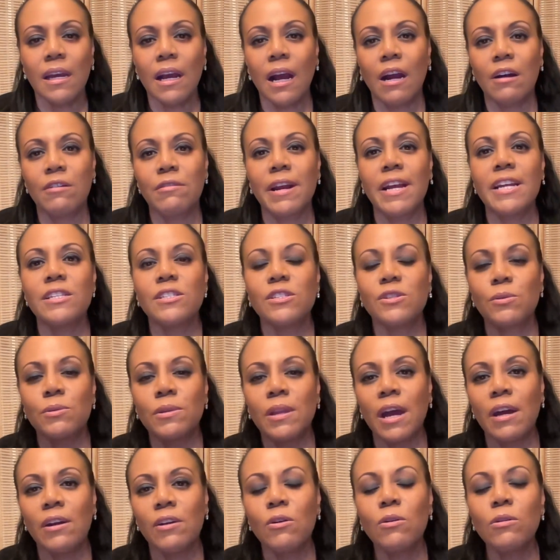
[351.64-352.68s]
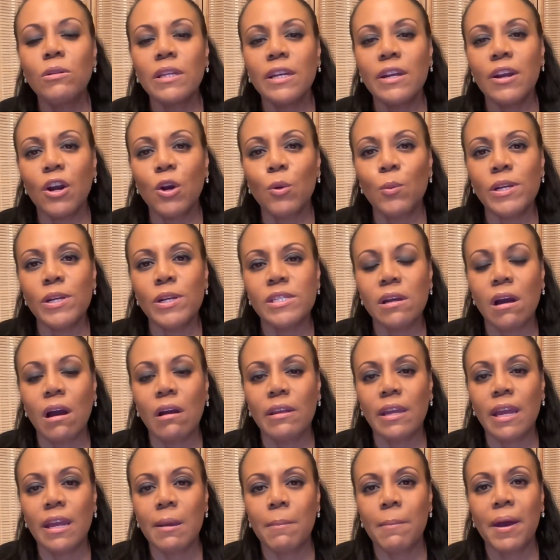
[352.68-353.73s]
All right. So, not only are we
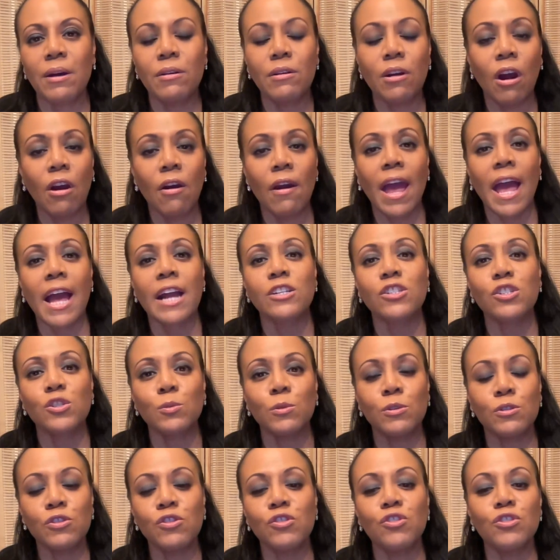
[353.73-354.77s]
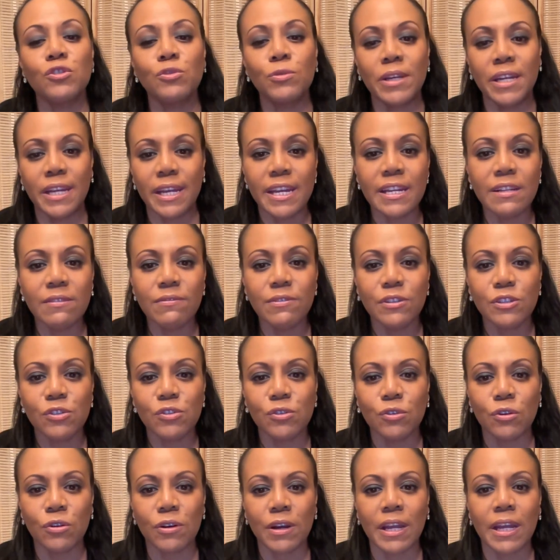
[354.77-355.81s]
talking about our actual jewelry
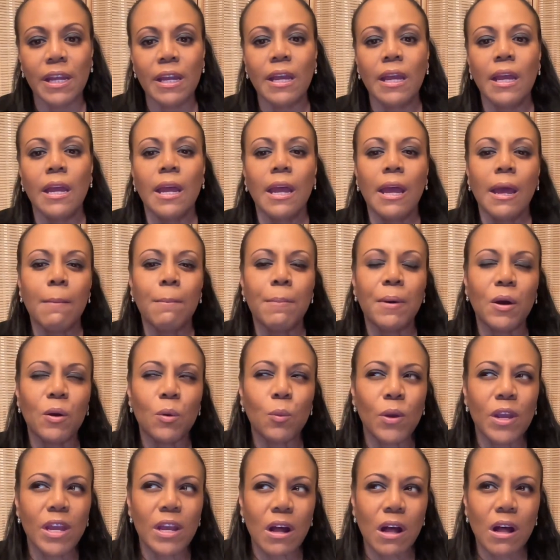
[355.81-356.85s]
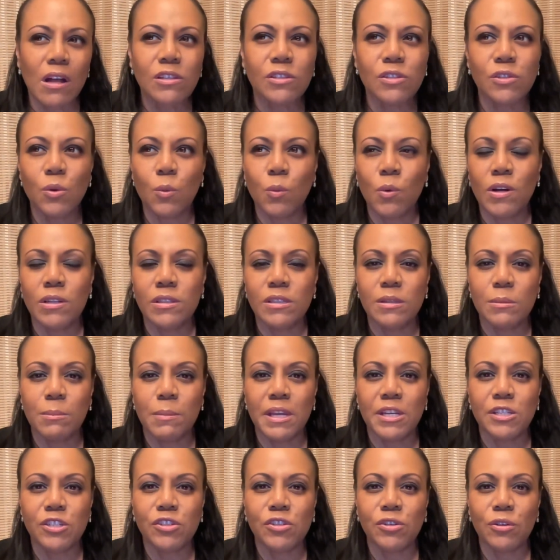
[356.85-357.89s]
inventory, but we also want to
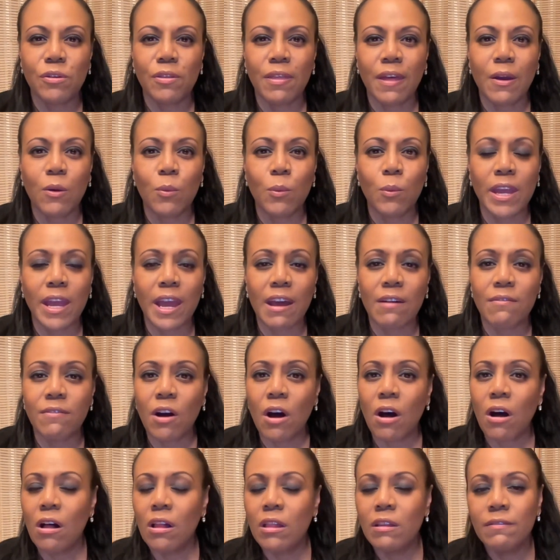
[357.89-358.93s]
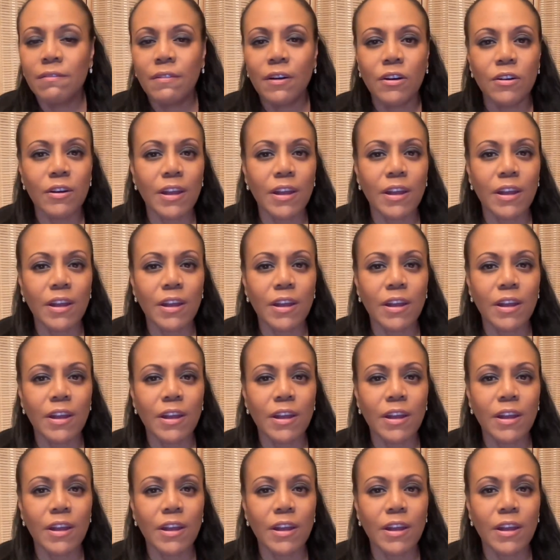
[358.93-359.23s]
make sure that we have all of our